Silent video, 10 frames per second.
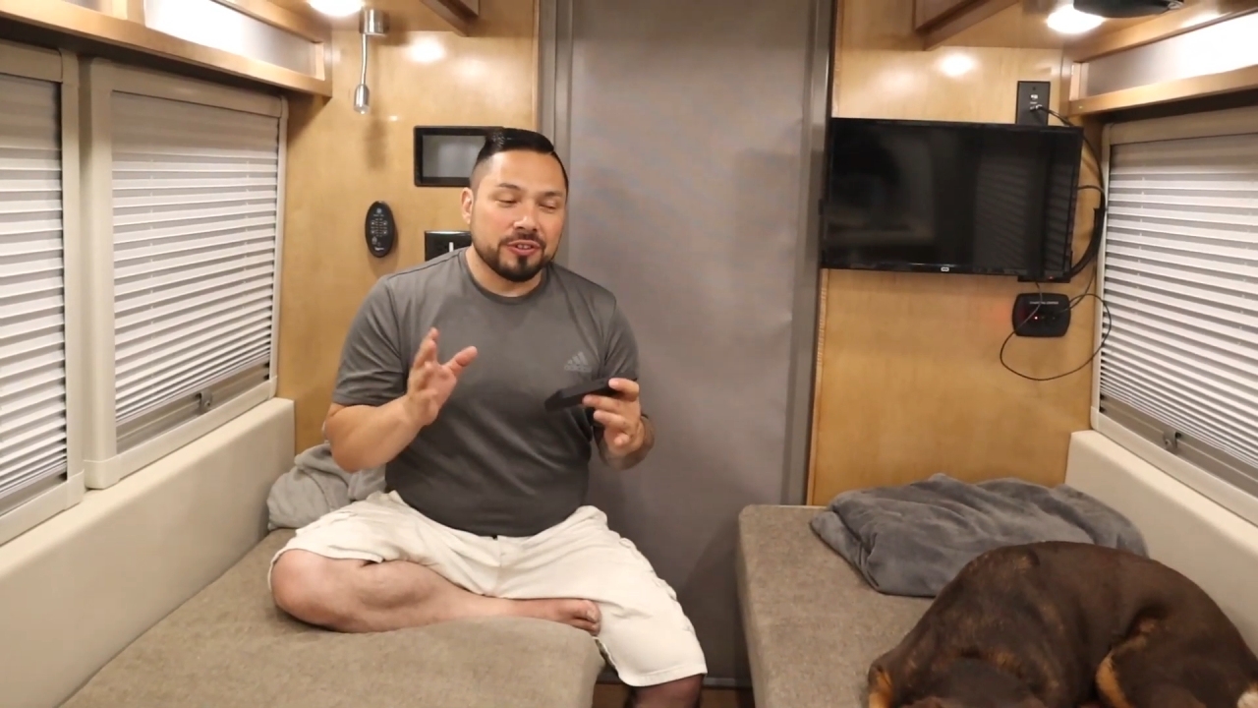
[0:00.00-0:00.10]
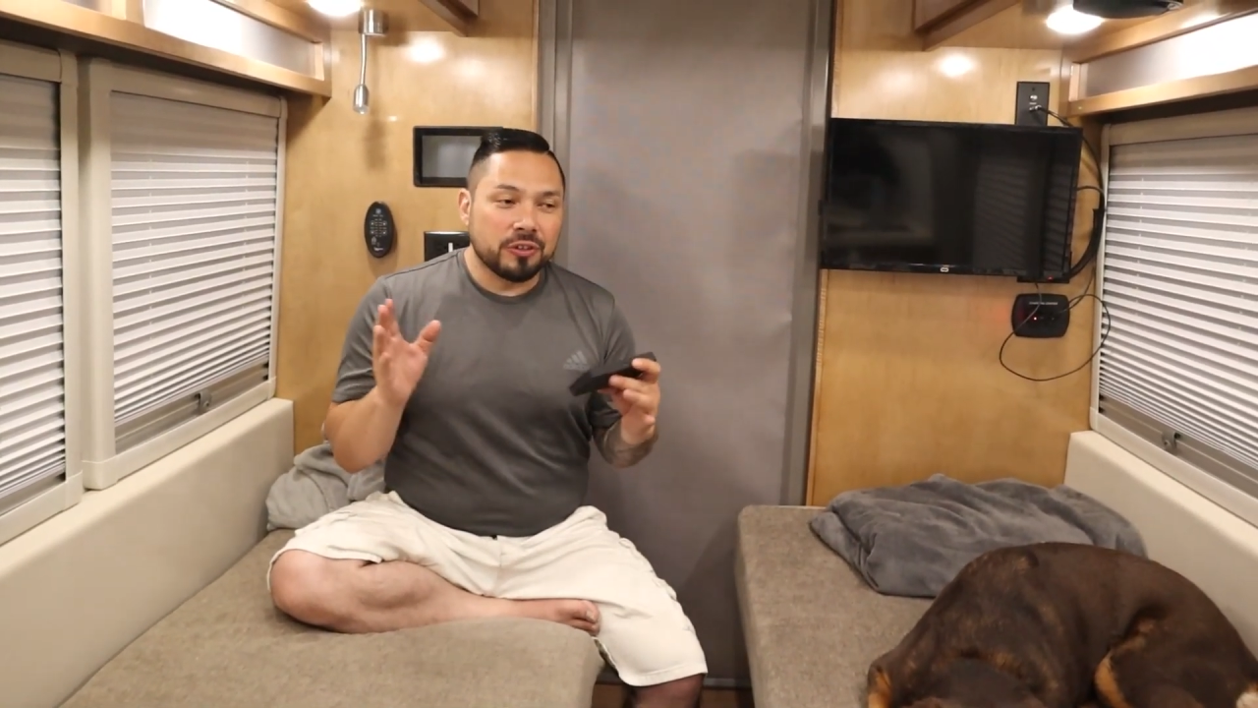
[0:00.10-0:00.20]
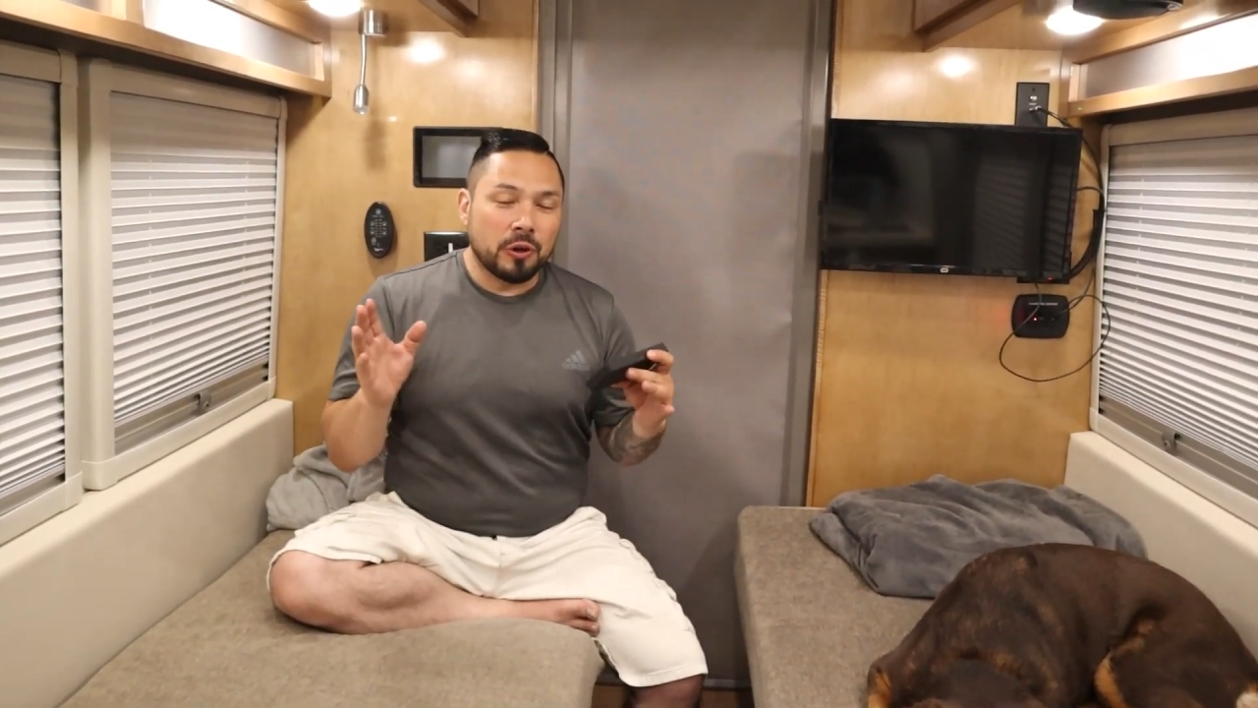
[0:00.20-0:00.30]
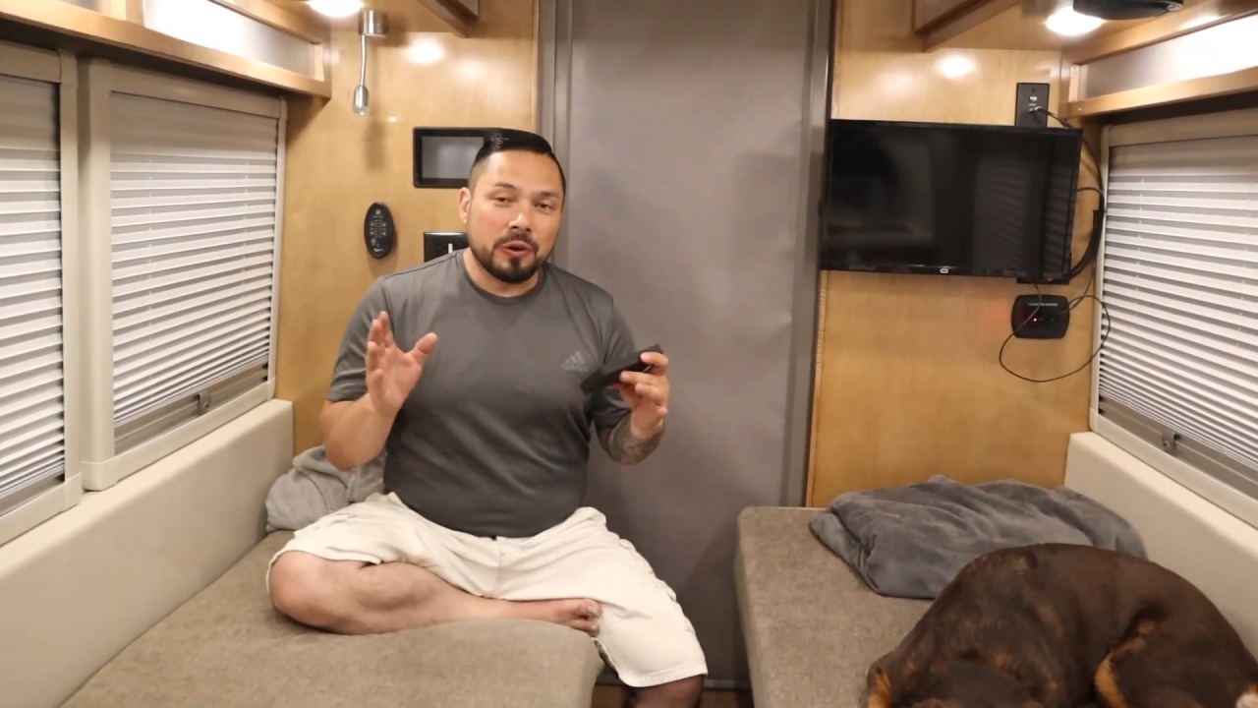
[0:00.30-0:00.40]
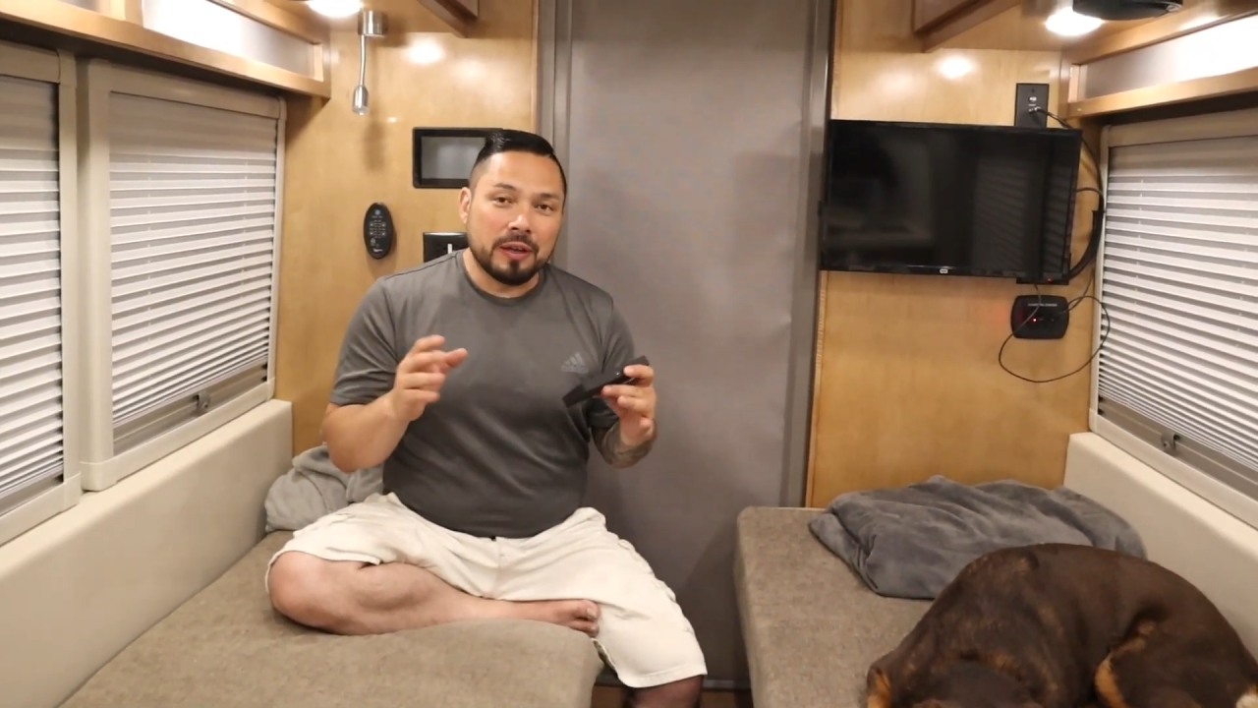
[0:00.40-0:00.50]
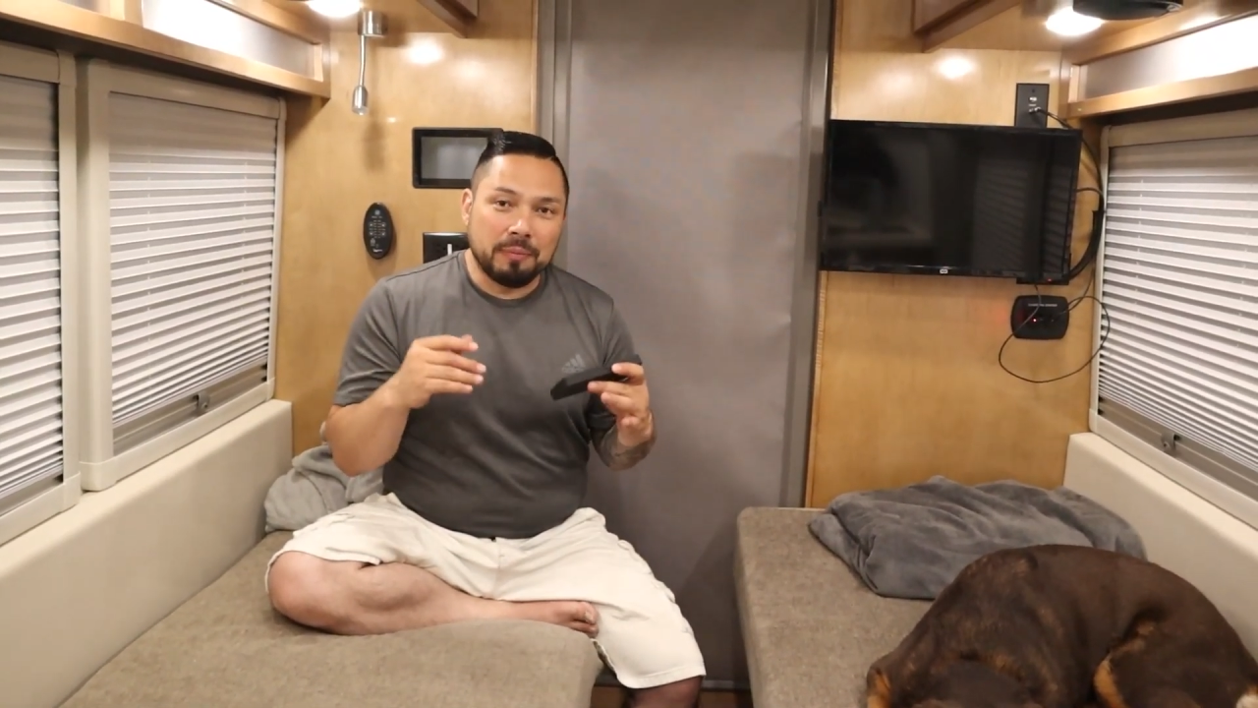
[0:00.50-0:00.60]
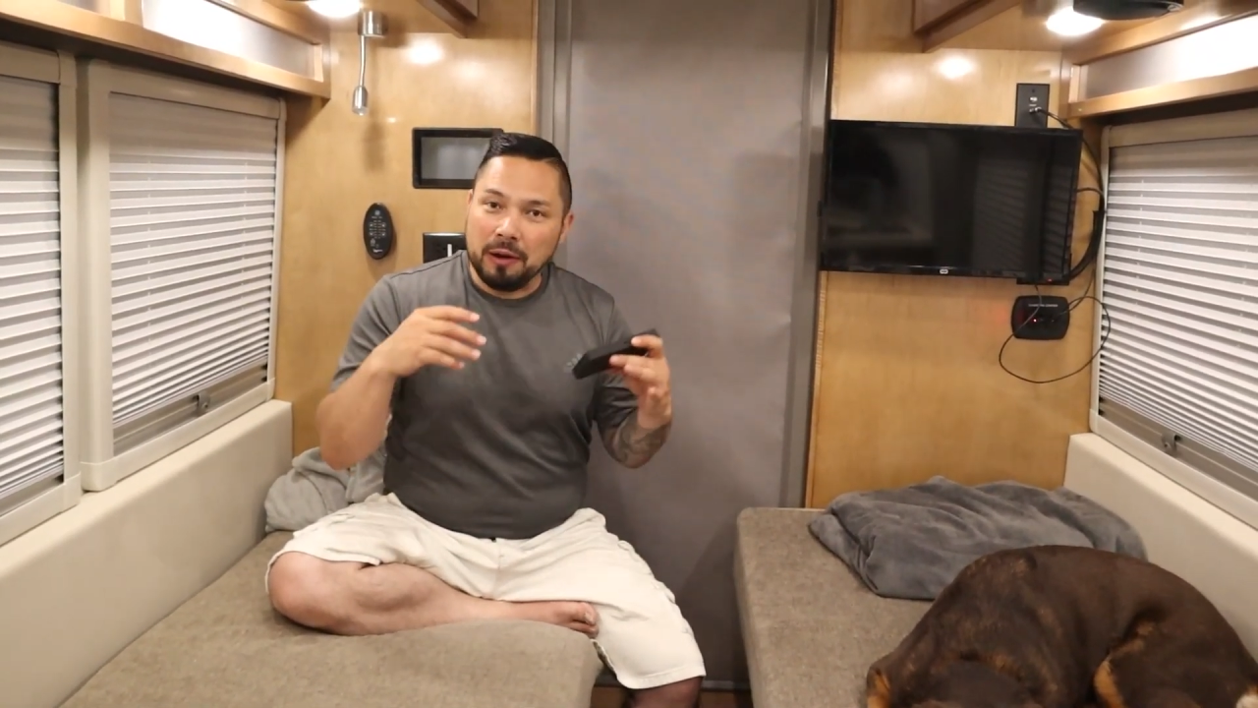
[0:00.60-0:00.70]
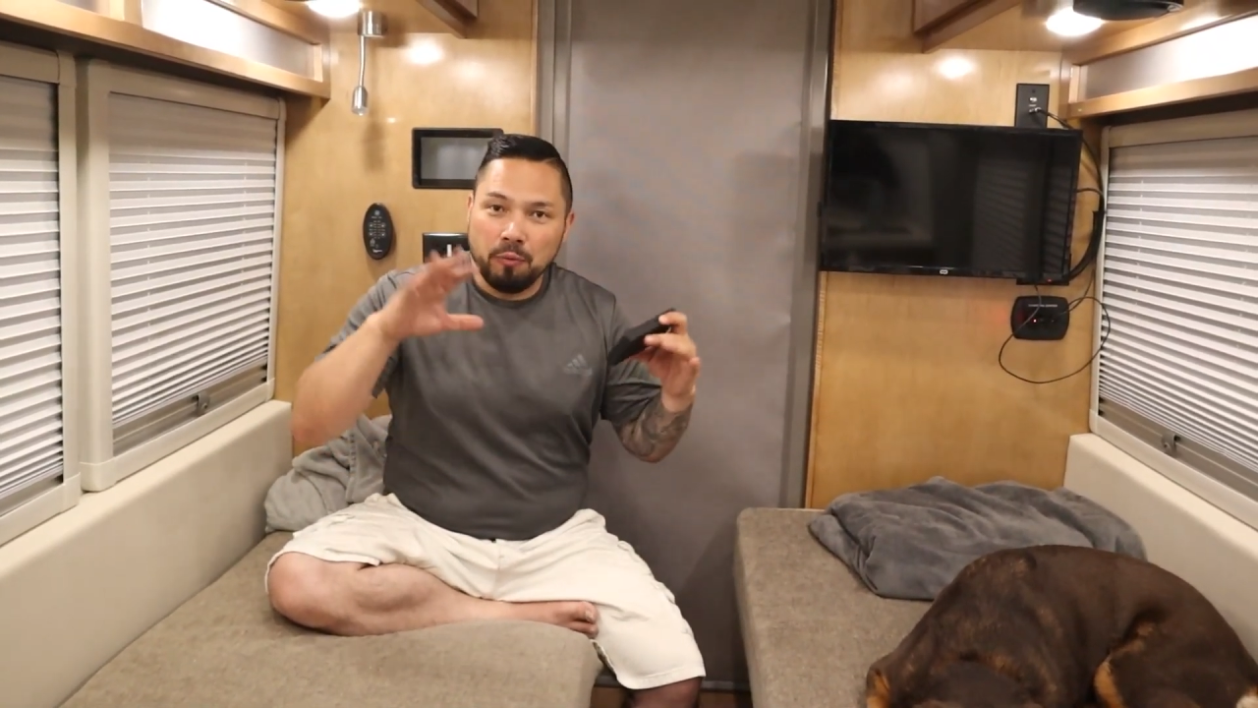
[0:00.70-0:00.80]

And so in my